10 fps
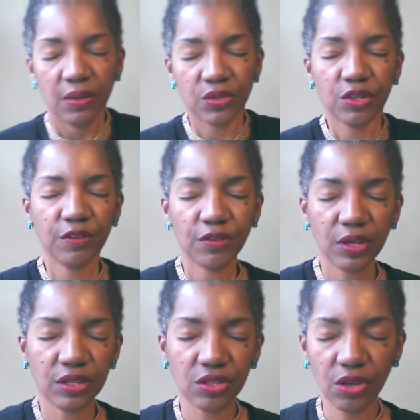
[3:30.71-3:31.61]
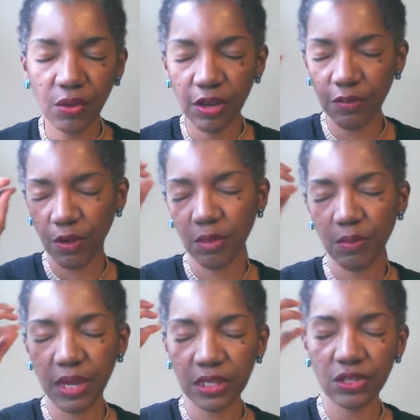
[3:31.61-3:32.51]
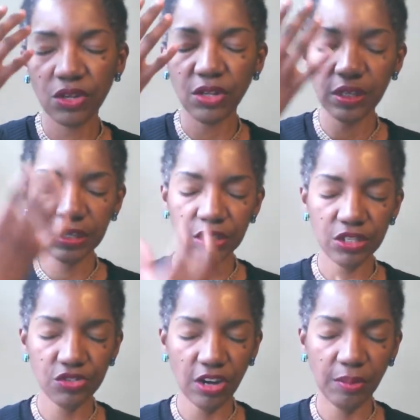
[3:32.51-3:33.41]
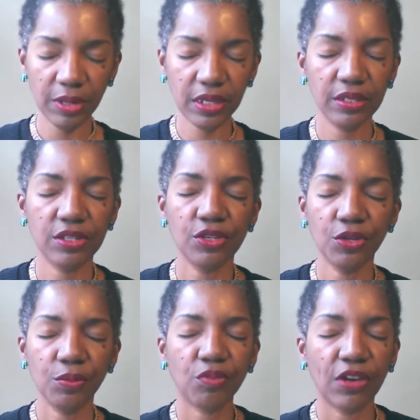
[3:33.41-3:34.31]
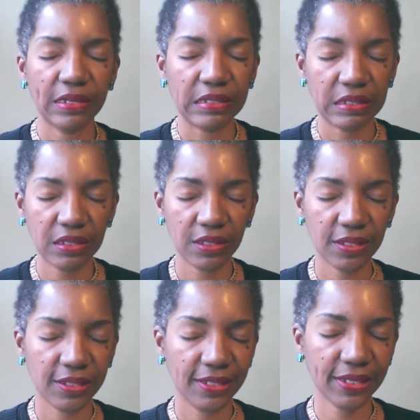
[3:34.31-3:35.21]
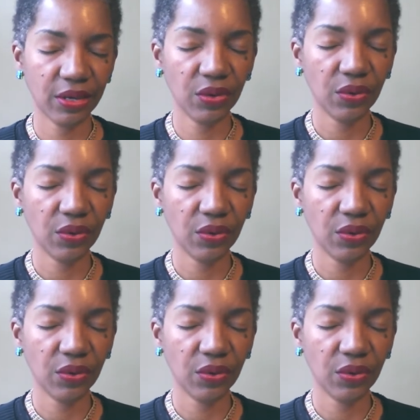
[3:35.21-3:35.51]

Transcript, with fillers: Sort of going from the mental into dropping into presence. So